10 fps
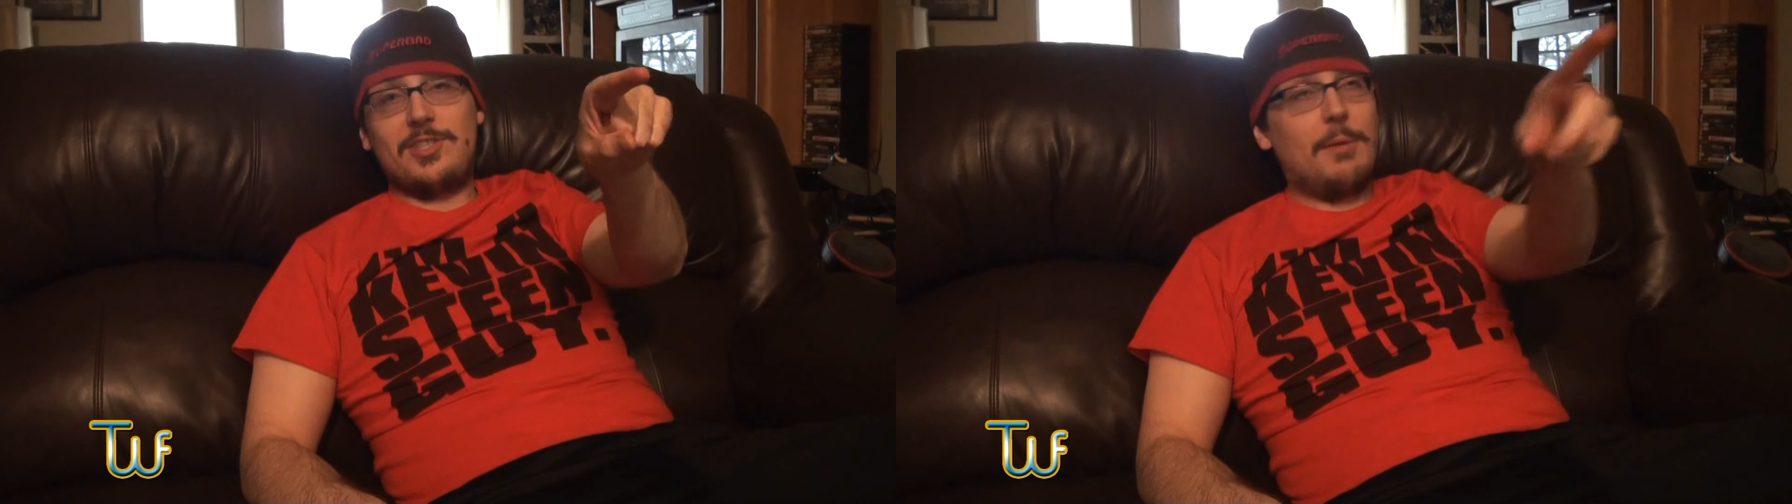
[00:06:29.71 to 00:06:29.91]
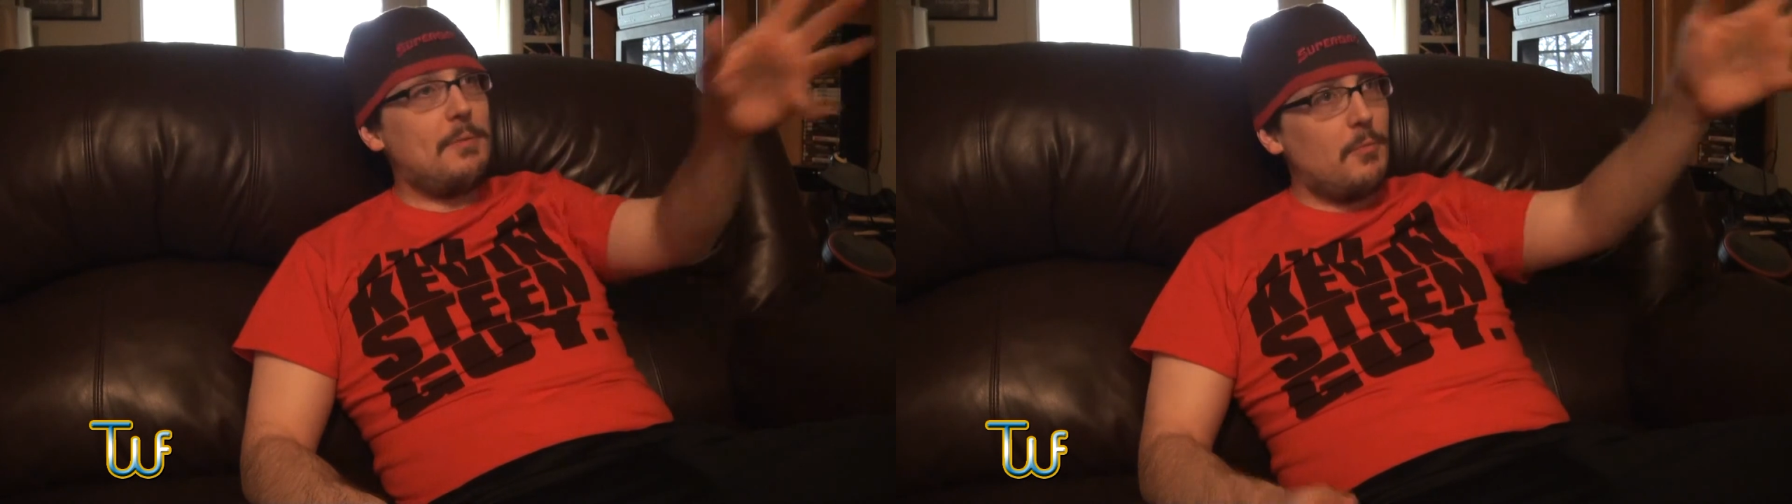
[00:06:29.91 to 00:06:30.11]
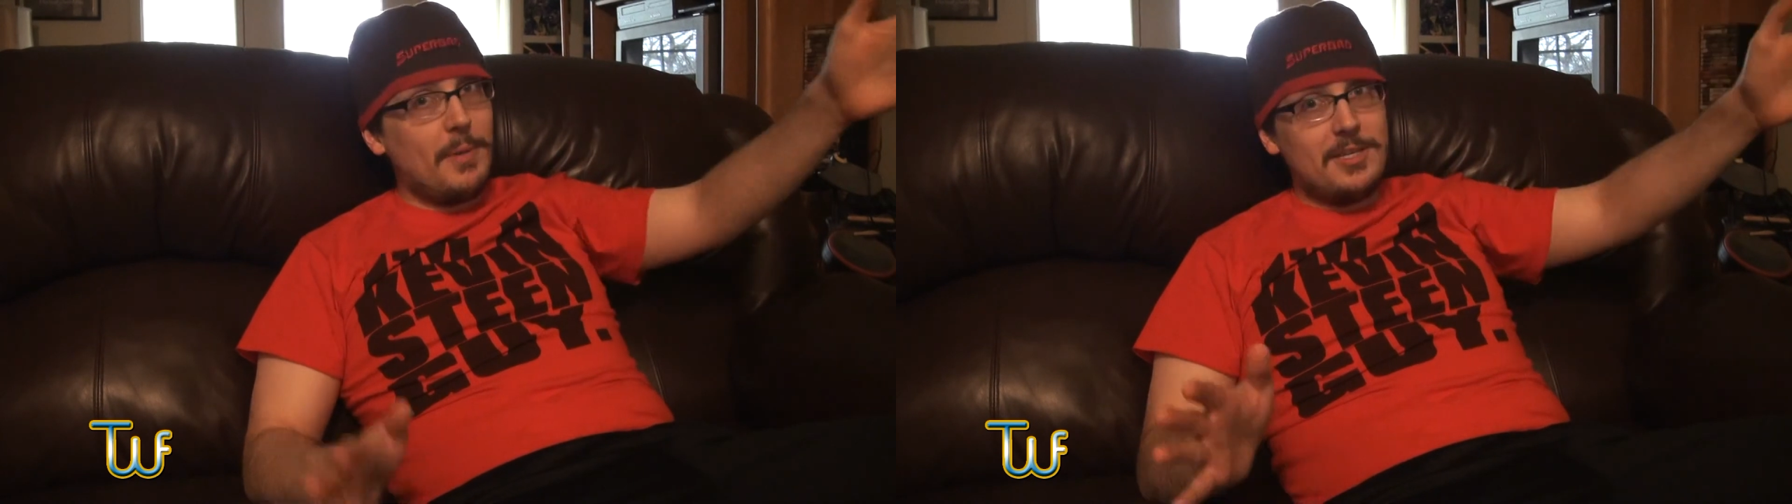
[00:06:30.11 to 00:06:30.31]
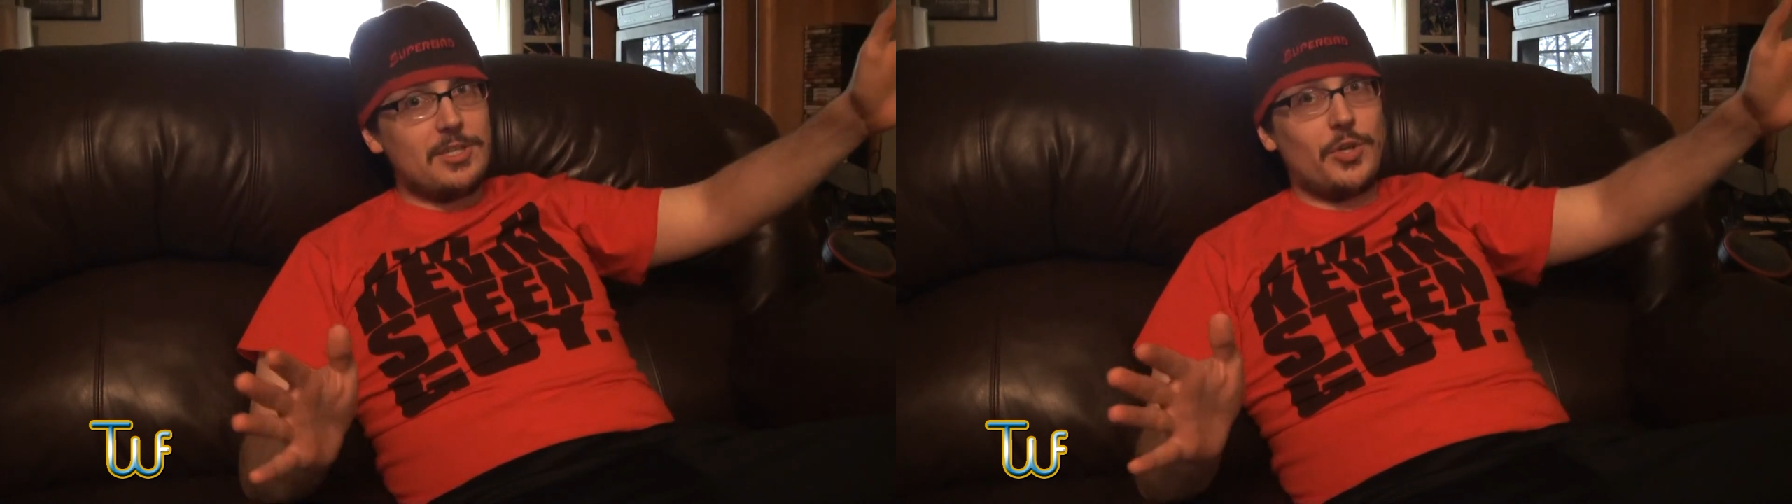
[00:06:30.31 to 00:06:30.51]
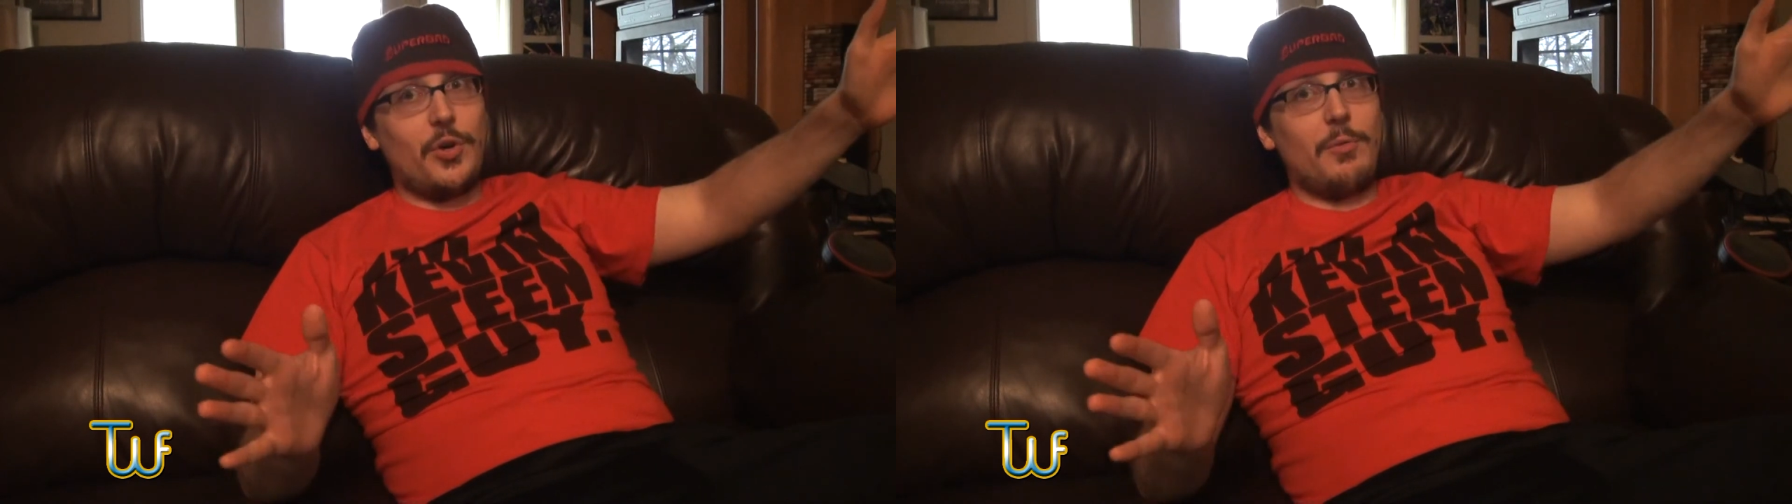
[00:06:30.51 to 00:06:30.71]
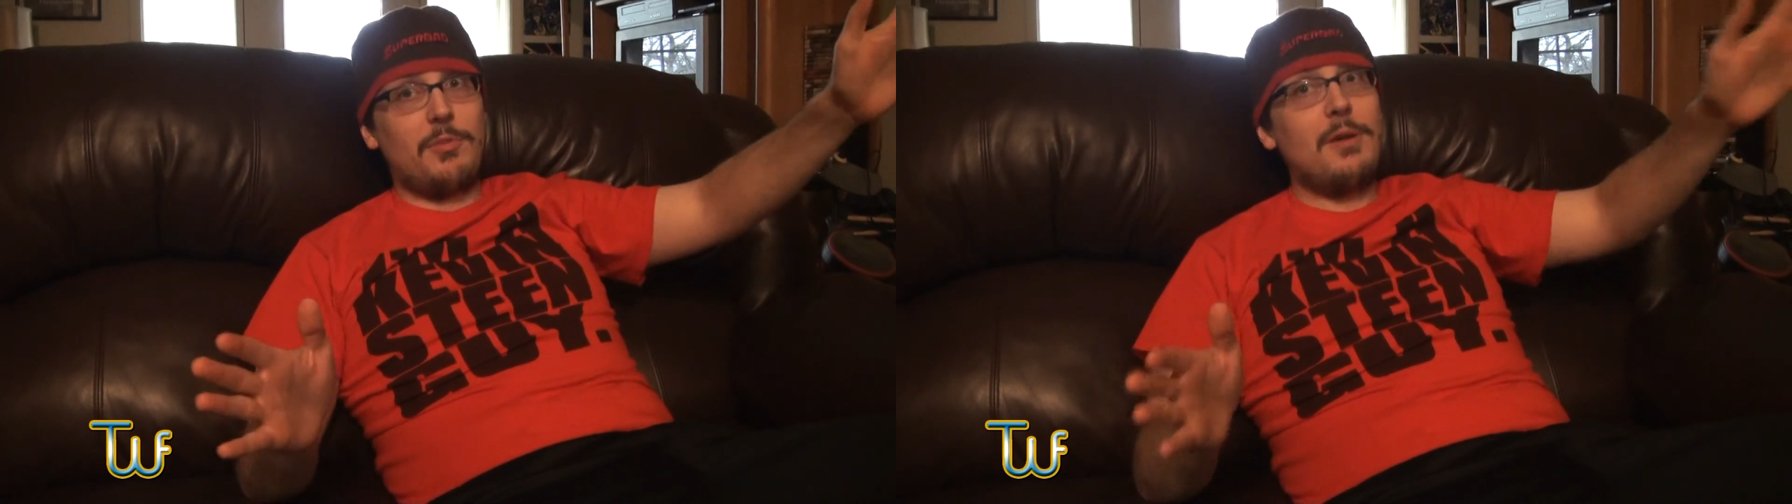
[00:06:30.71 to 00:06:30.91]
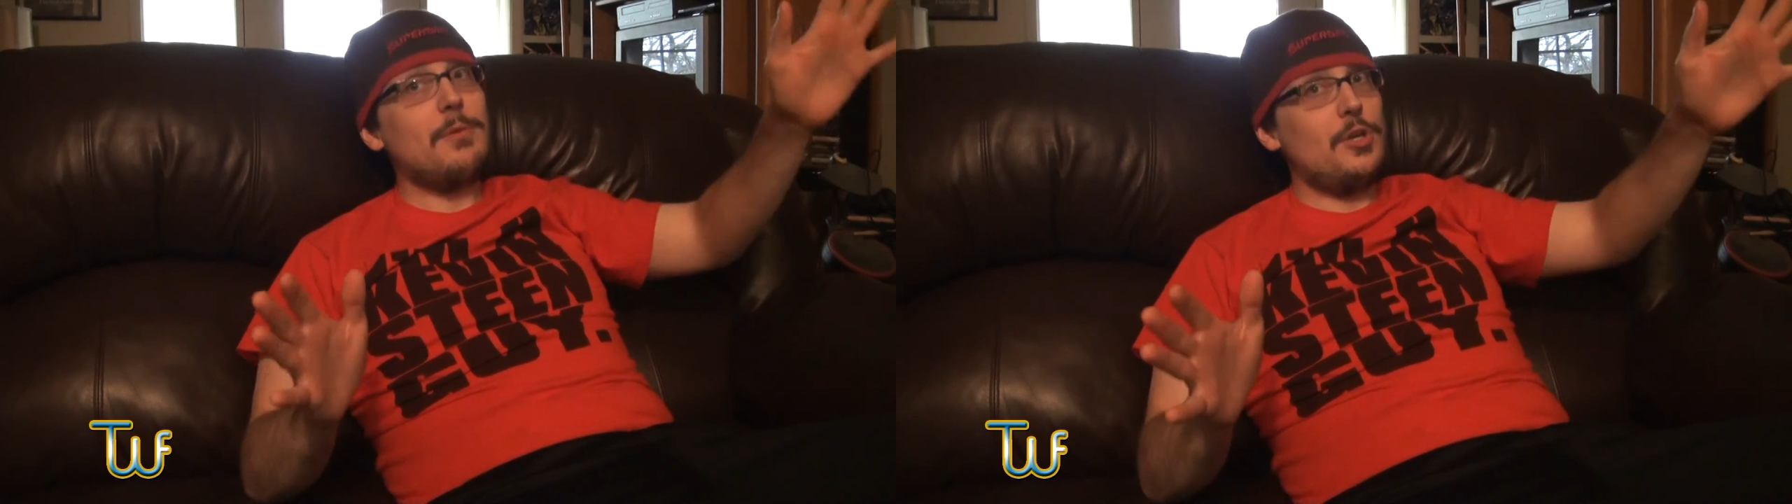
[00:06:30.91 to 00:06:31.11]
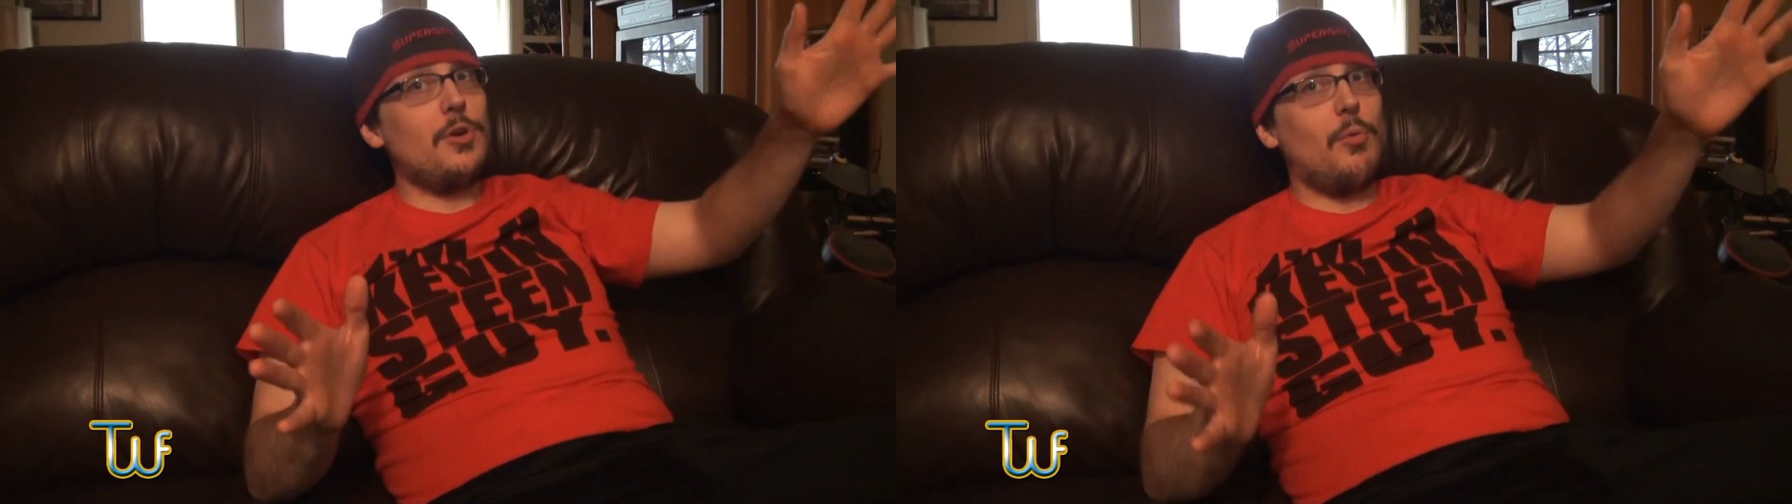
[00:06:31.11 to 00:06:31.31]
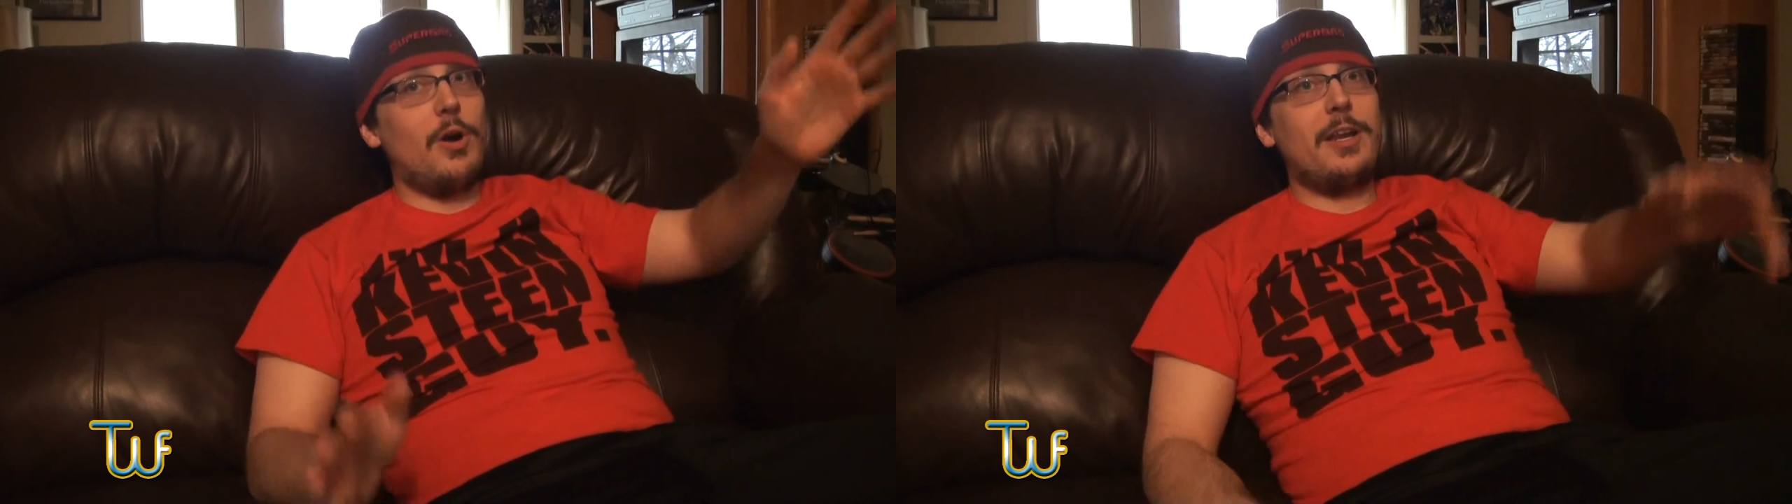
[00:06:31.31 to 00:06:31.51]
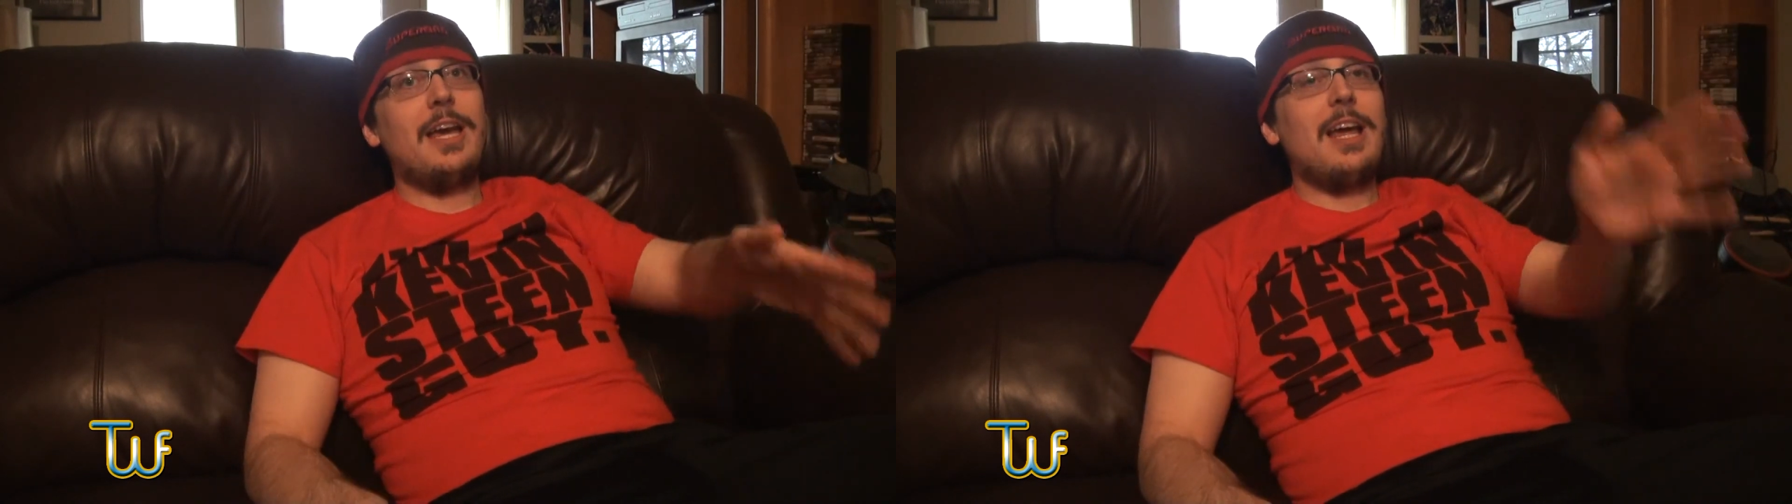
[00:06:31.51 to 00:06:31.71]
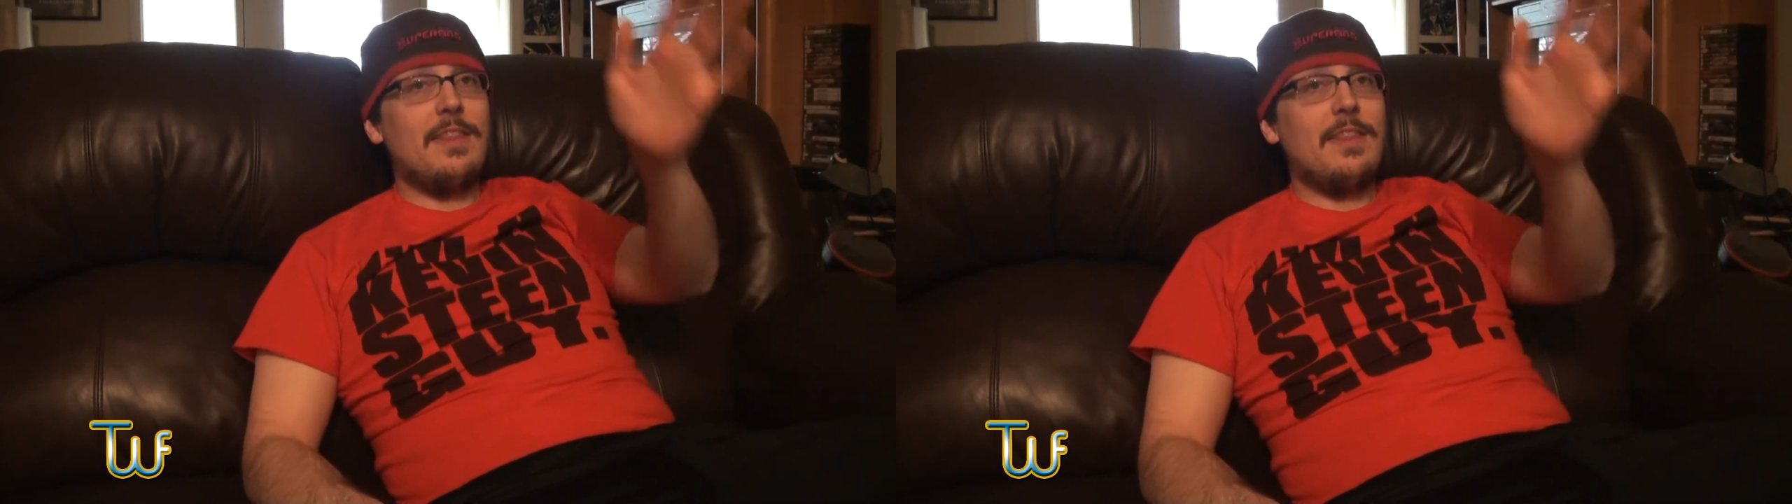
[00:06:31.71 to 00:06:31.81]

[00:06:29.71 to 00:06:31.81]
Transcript: Some people may disagree with me, but you know what?